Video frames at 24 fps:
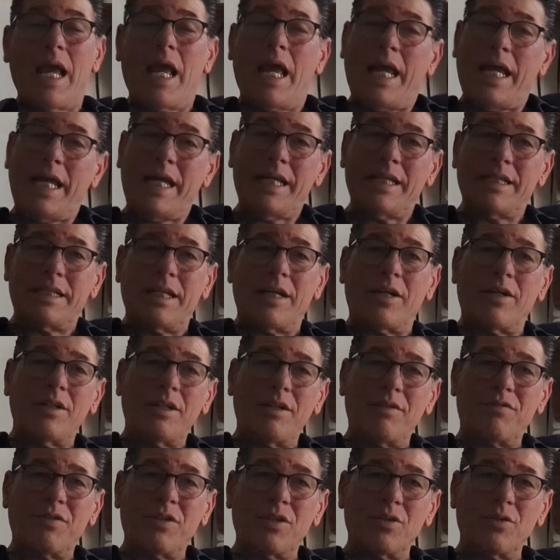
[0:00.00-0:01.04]
hey, Darren,
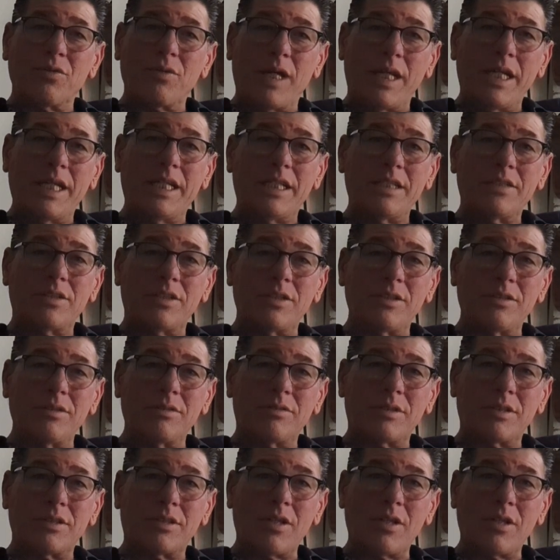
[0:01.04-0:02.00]
if you're ready to